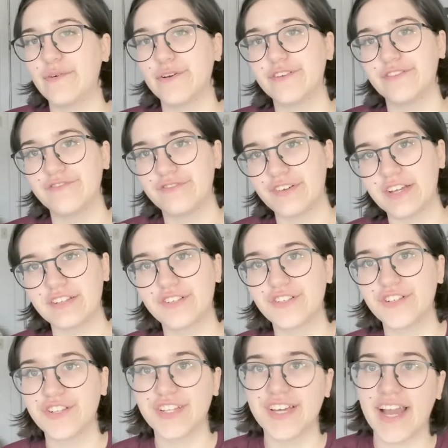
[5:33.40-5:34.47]
Two
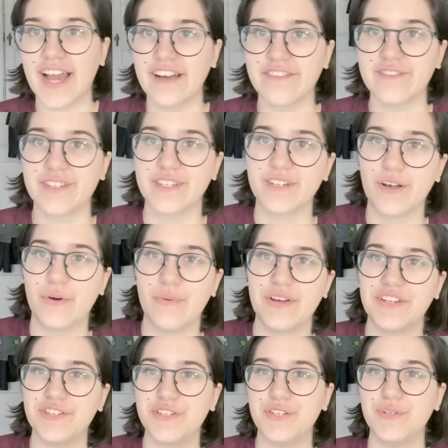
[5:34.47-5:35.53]
answers.
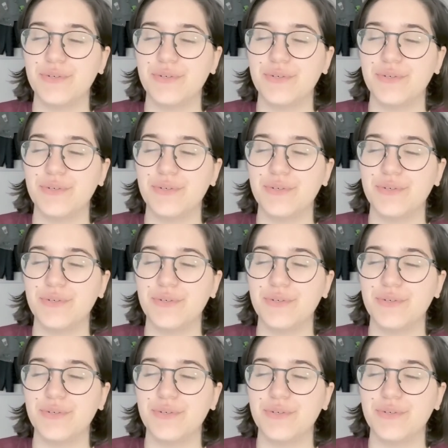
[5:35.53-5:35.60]
Right,